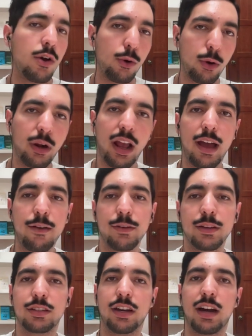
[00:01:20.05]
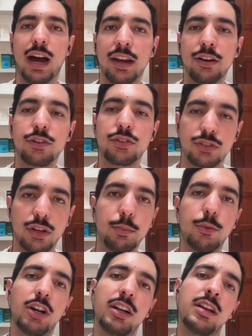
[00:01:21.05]
or having to hire
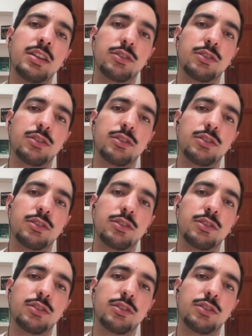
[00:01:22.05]
someone